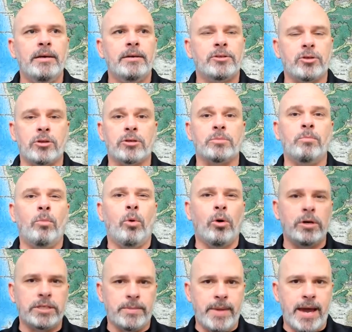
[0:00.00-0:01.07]
So there's
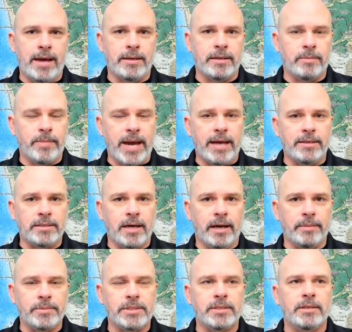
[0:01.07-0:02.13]
more demand in bad
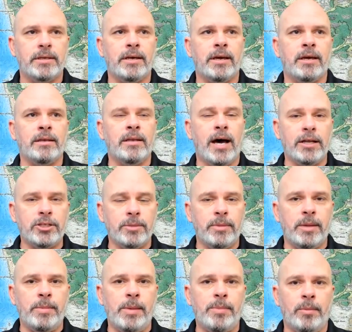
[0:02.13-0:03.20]
times, and not too
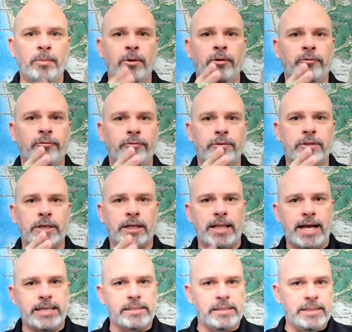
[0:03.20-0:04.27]
many people move to
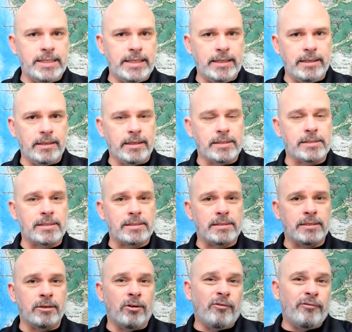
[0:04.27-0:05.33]
Class D because
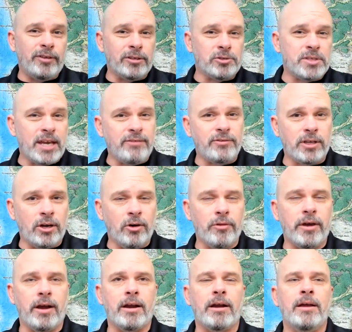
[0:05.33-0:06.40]
you don't feel safe to go
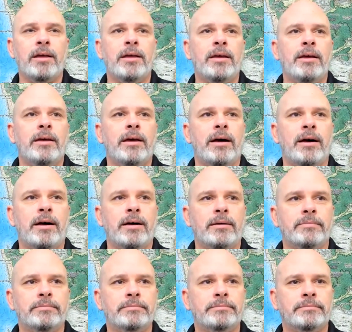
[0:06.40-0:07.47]
there.
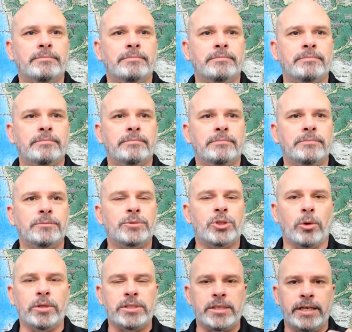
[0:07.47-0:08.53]
Um,
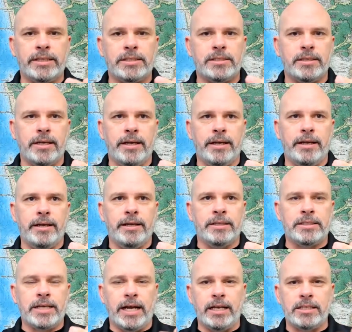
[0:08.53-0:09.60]
so it's it's
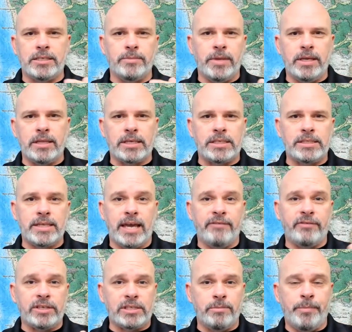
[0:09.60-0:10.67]
it's kind of to me the
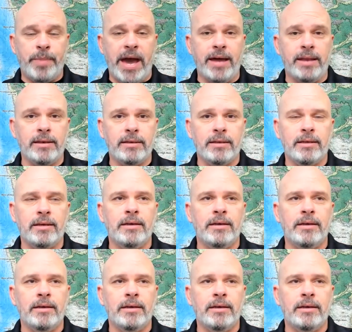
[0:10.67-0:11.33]
safest bet.